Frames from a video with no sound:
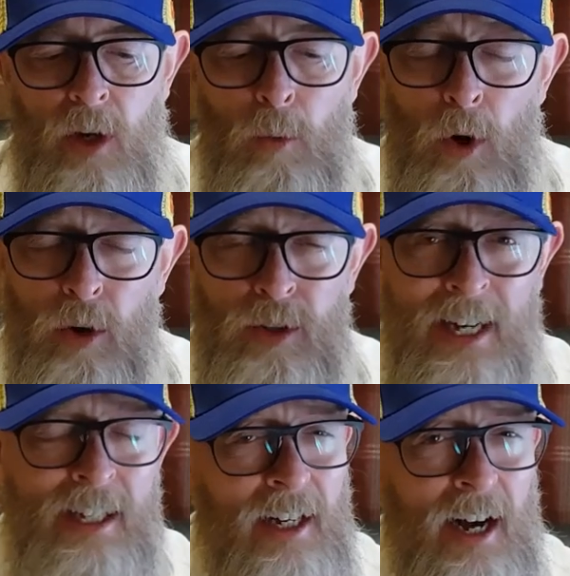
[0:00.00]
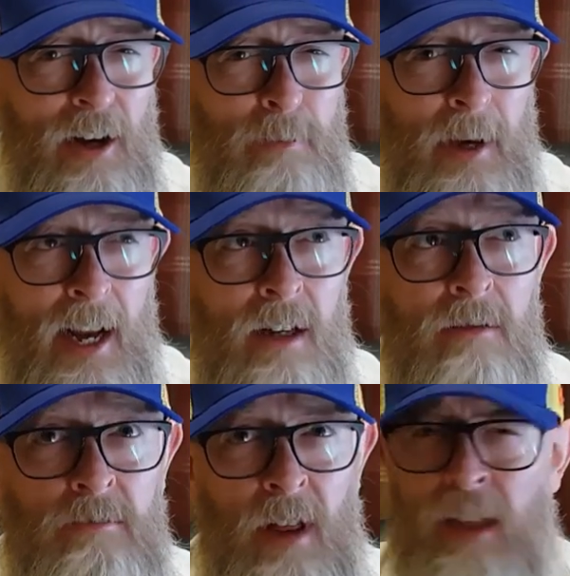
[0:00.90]
what goes into an Irish
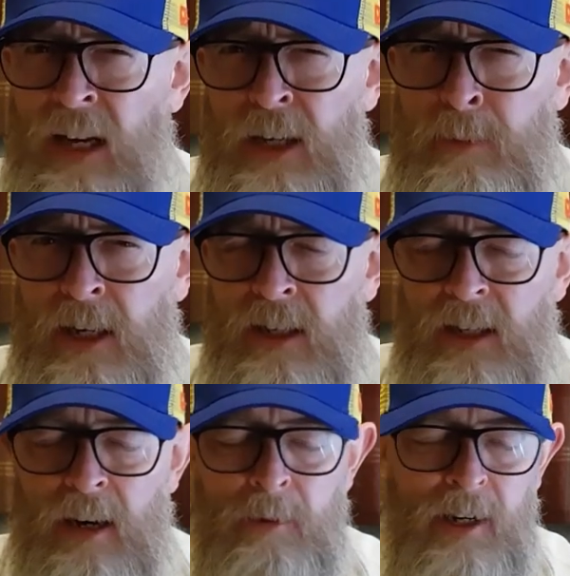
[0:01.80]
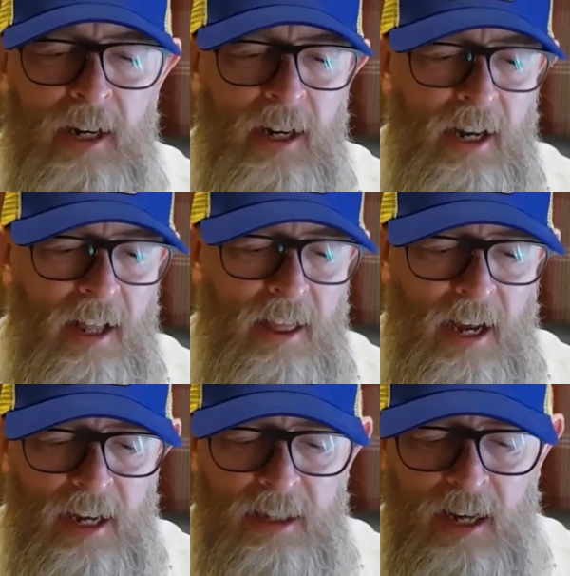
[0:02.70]
blend I think I explained at the time,
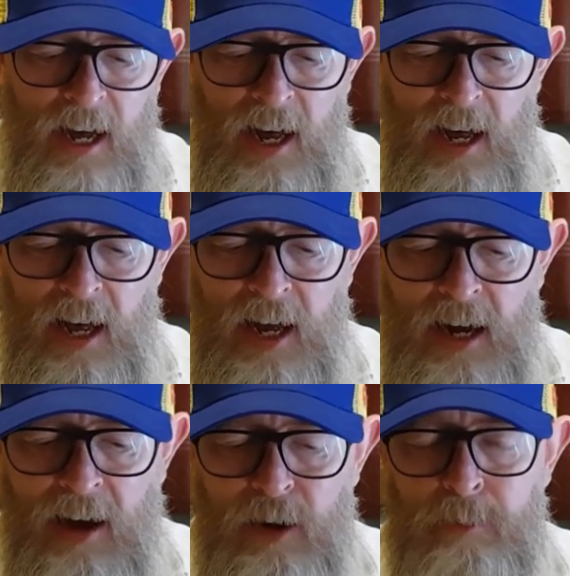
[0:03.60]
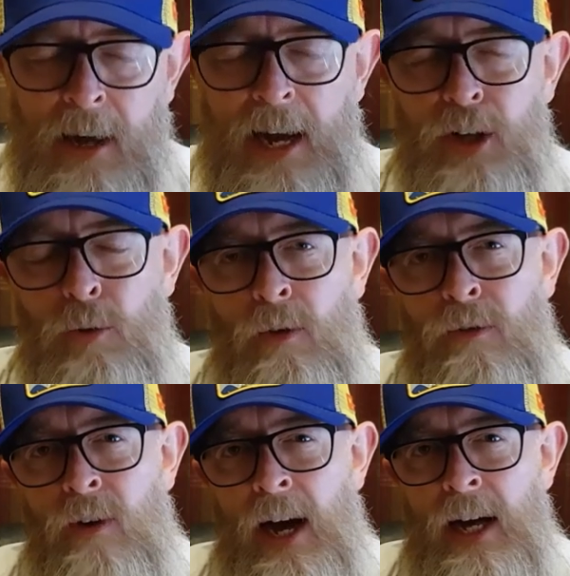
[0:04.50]
that uh, in an Irish blend you will
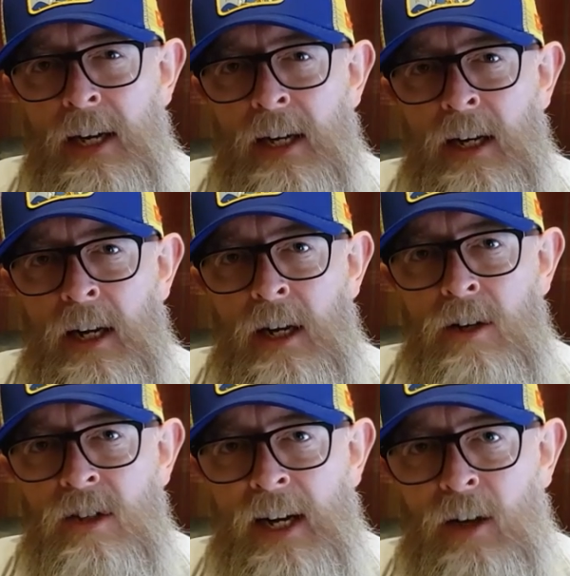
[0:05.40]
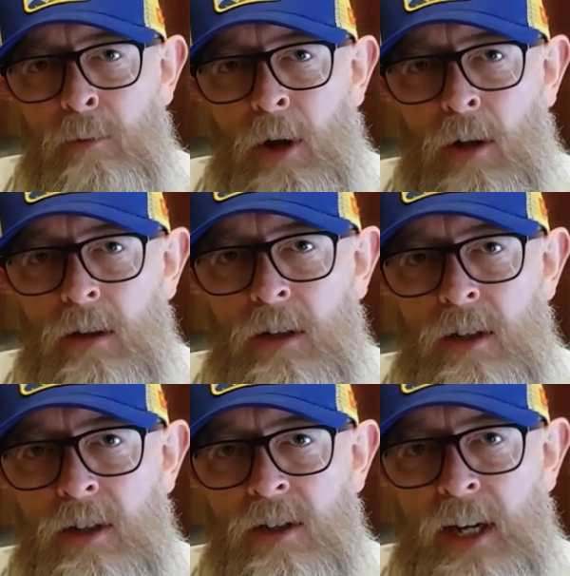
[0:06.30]
find single malt,
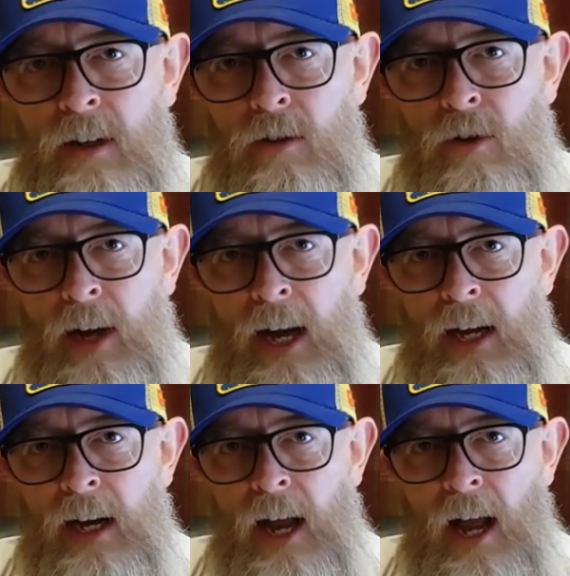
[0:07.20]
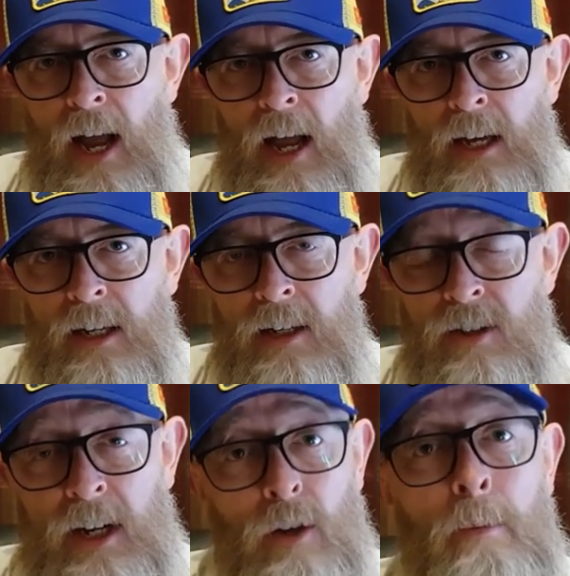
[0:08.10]
single grain, and
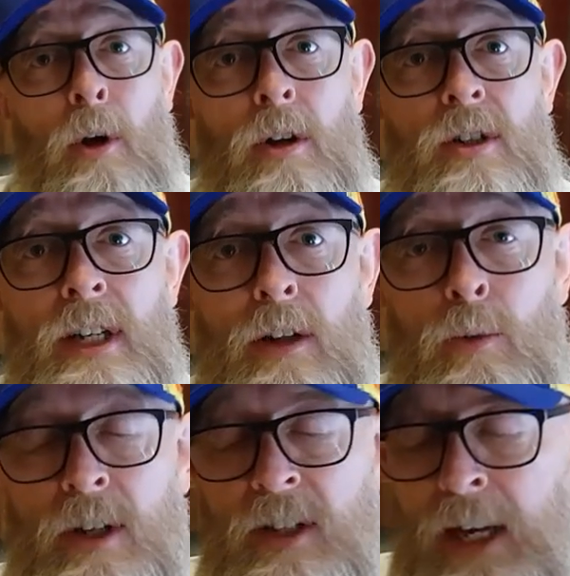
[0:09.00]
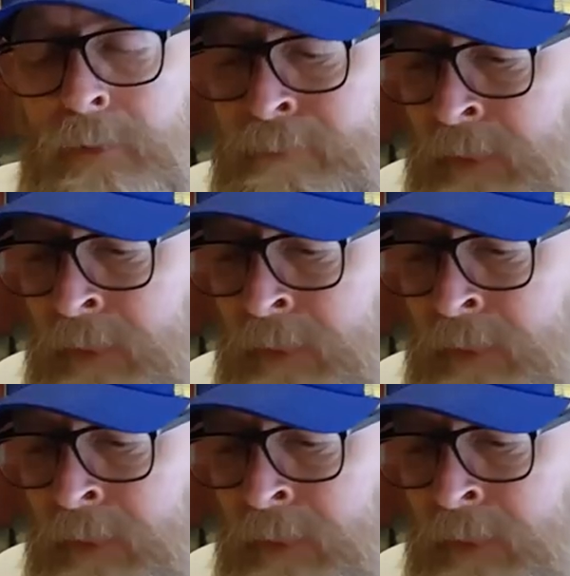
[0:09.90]
single pot still whiskey.